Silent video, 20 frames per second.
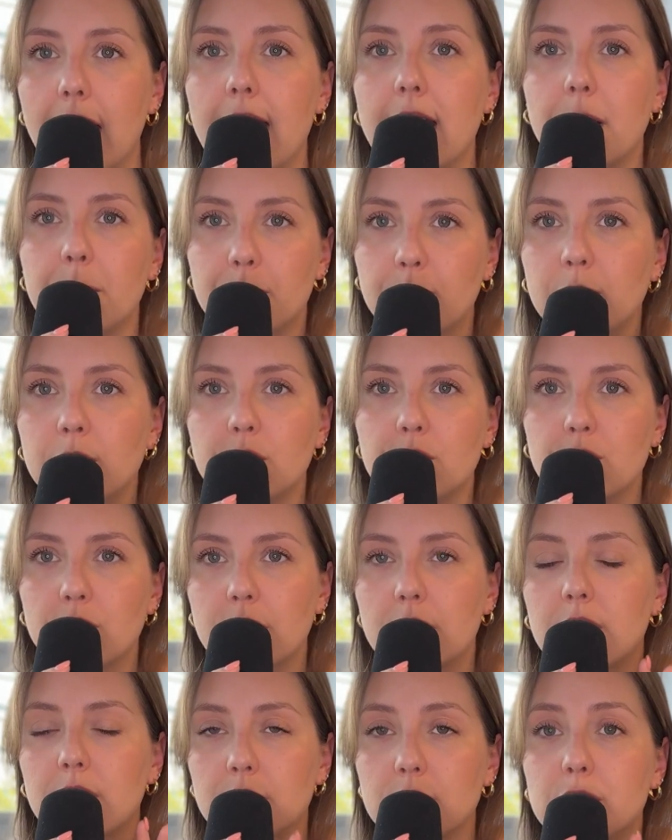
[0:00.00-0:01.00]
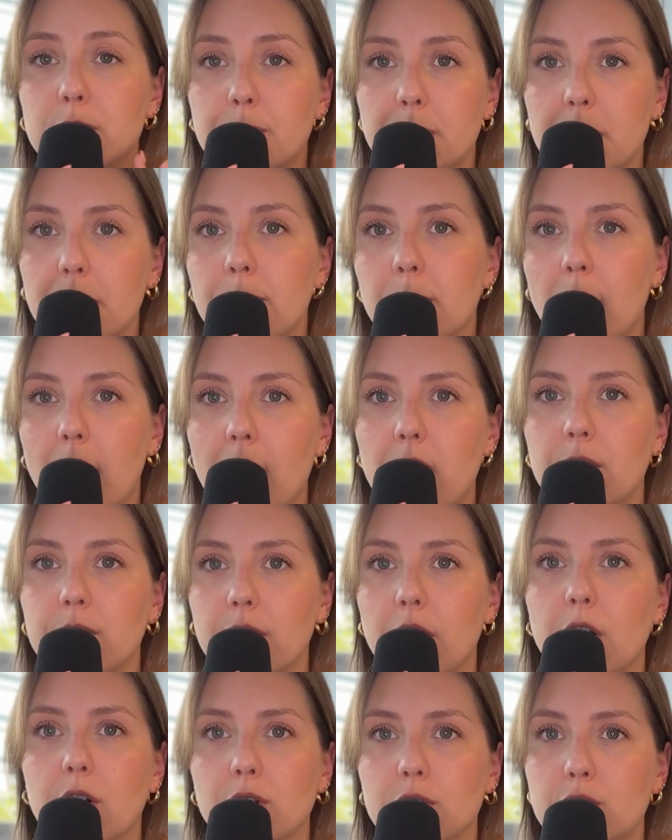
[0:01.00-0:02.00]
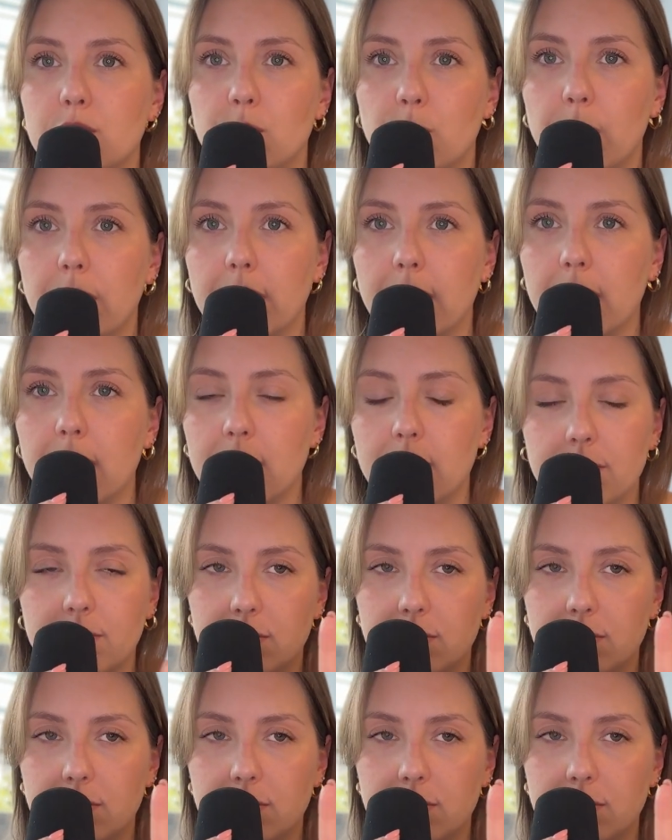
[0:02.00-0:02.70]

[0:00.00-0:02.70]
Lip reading: and I'm pretty sure that there's people out there doing it.